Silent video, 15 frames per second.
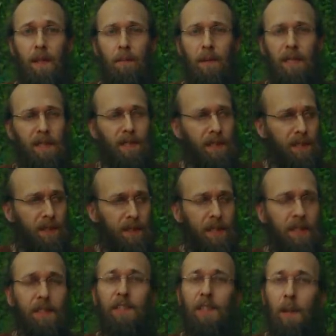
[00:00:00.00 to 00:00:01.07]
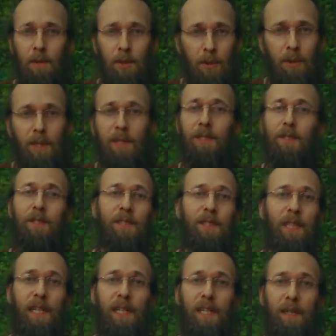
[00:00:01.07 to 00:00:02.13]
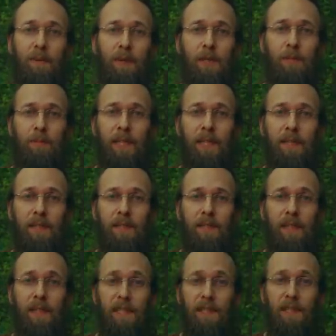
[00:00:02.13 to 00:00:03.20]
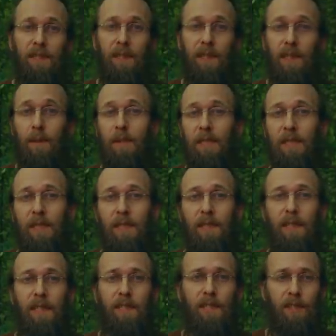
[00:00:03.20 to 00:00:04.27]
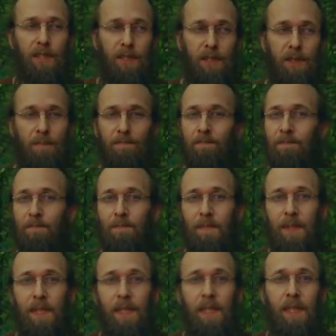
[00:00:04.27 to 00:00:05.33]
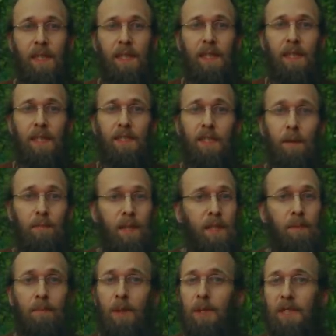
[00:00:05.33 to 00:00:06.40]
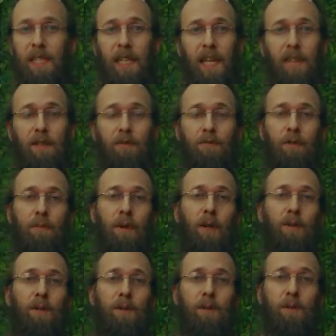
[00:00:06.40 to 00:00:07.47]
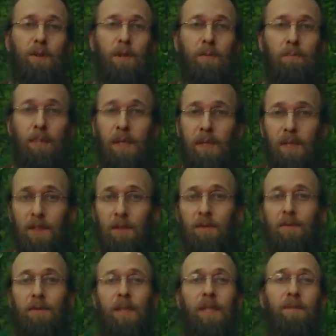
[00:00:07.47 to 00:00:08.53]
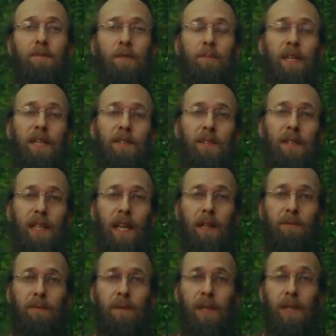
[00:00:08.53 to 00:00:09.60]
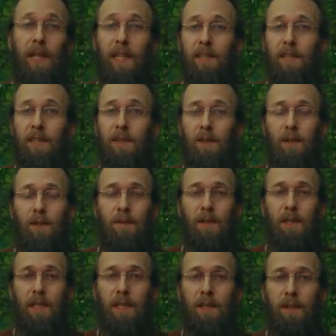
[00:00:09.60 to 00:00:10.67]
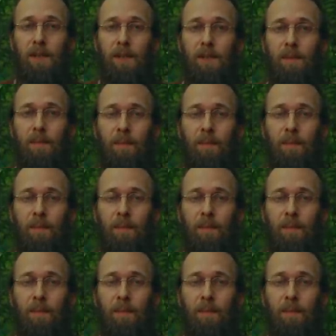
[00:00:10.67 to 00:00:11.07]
But this is a conceptual understanding, which means it's limited. It's just something put together from all those bits of information that I've collected over the years.